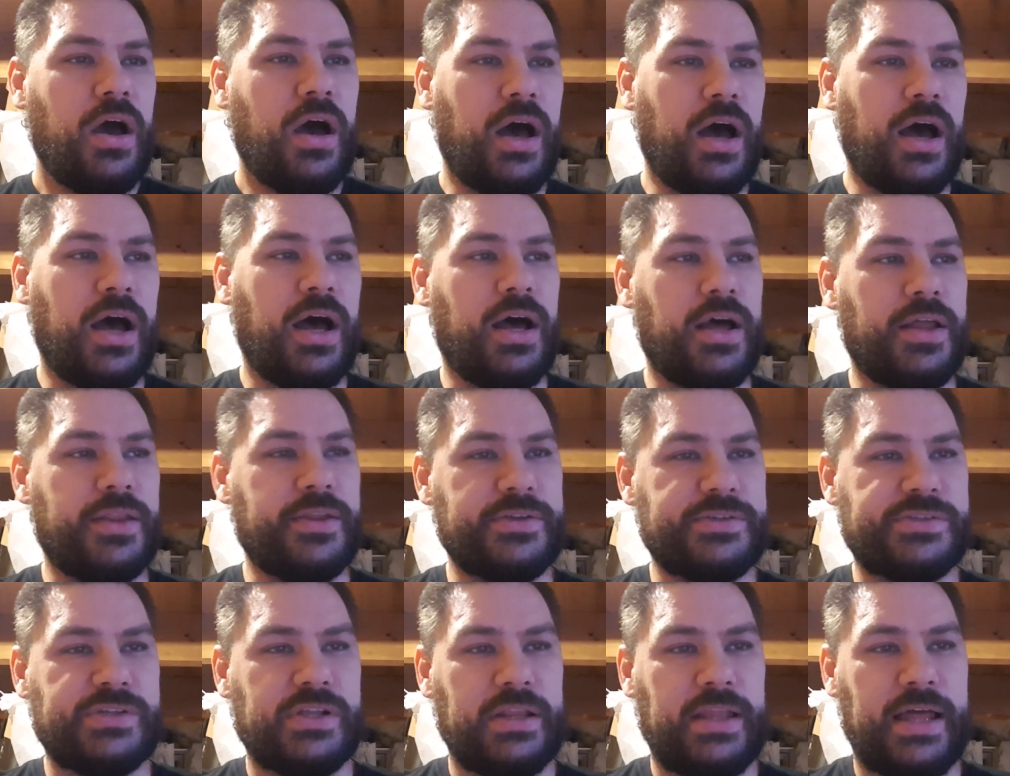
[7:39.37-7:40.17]

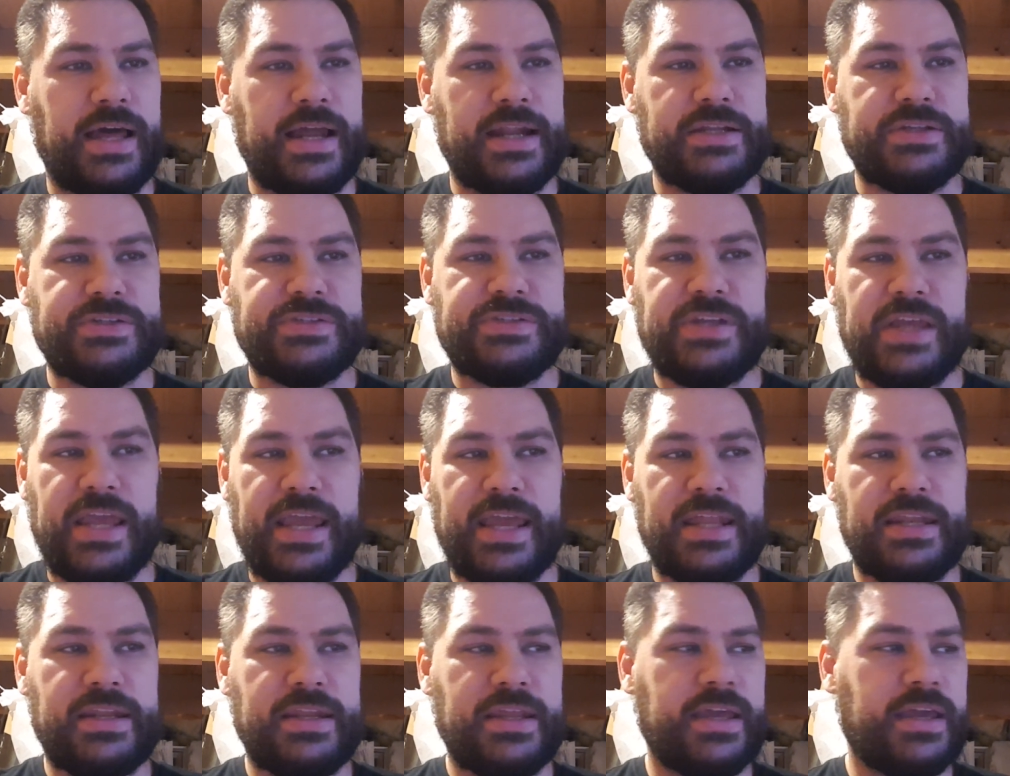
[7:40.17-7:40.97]
There's a lot of
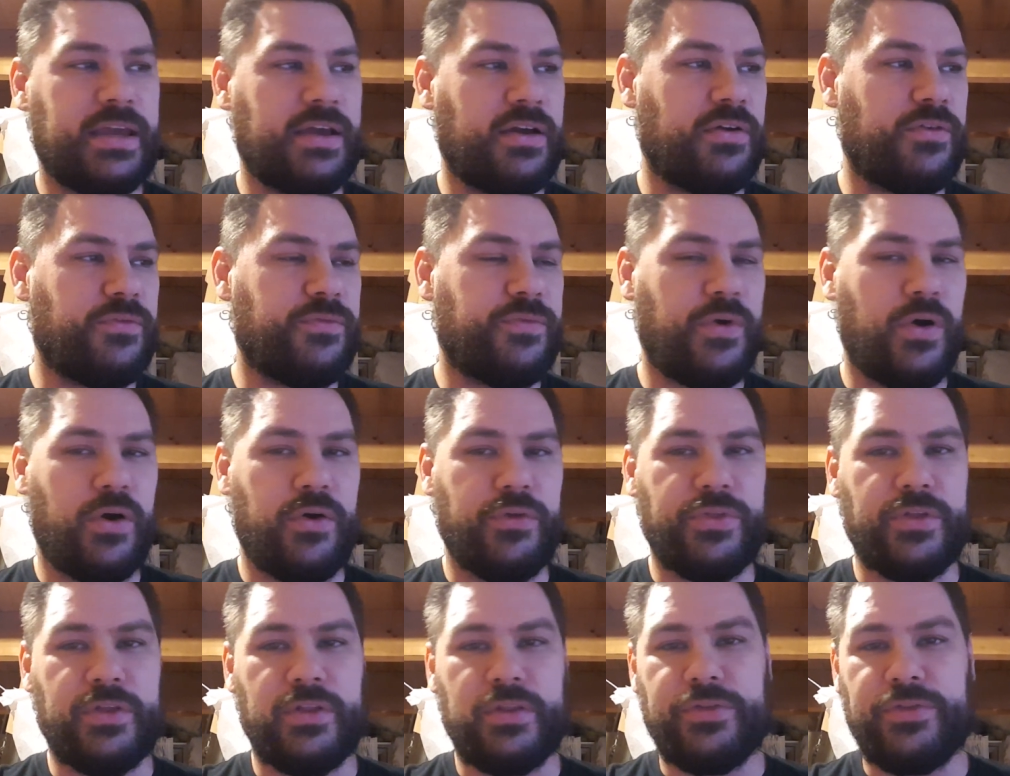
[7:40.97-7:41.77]
sanding of
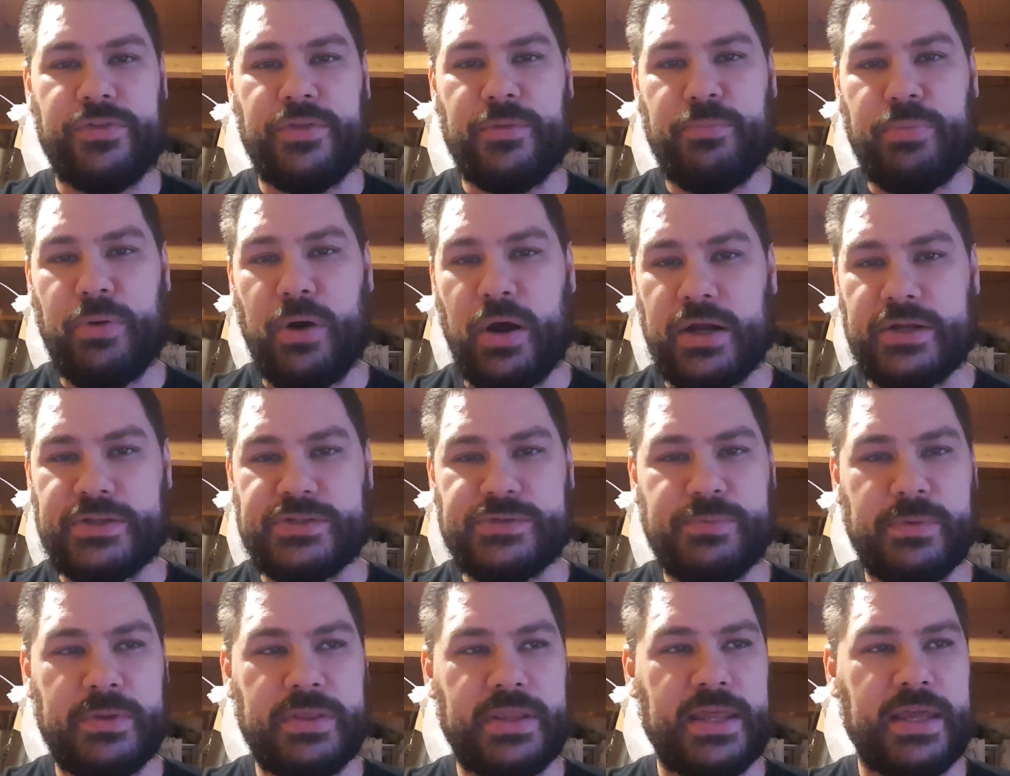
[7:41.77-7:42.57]
all the
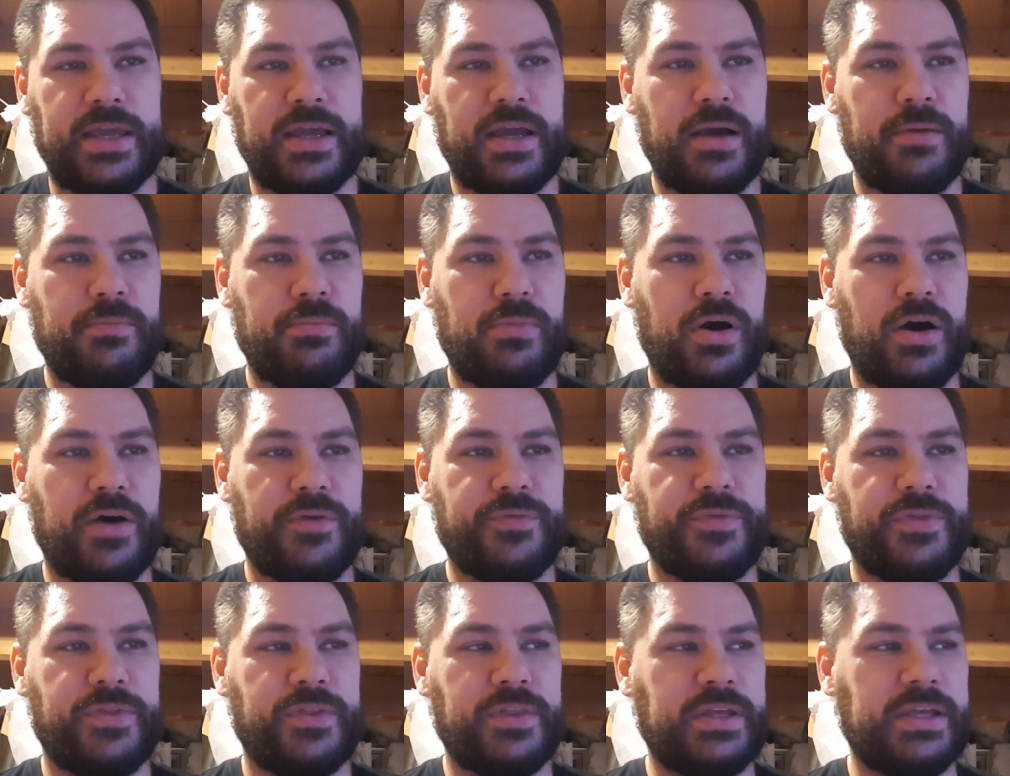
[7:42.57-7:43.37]
parts when they come
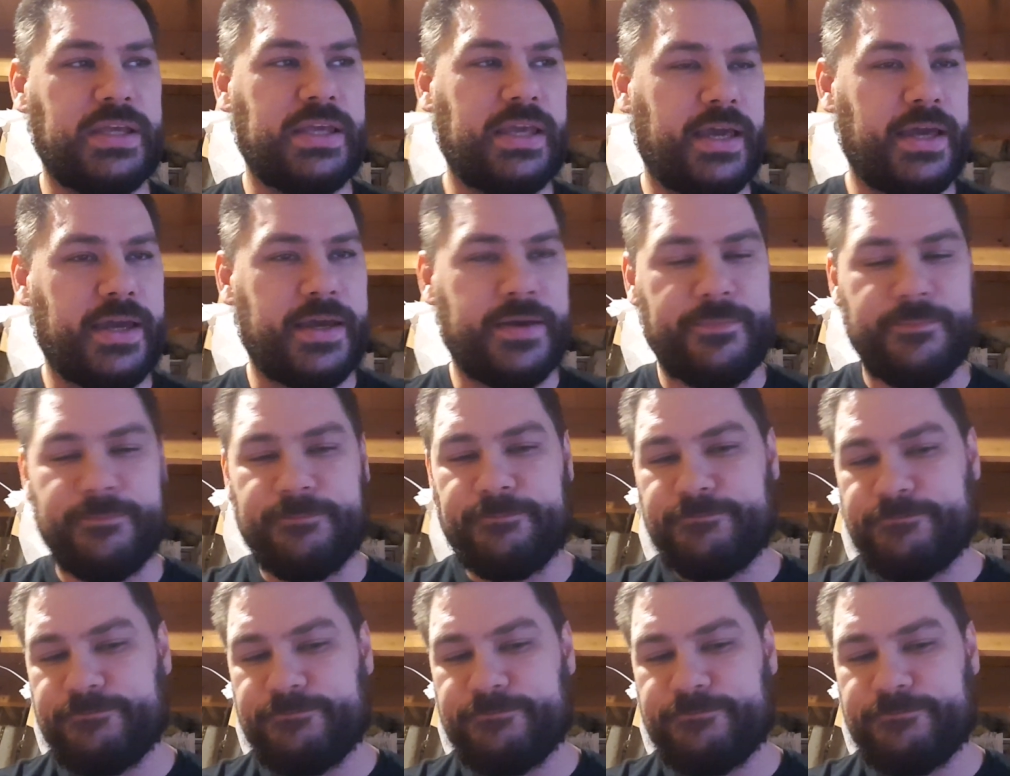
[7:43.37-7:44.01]
off the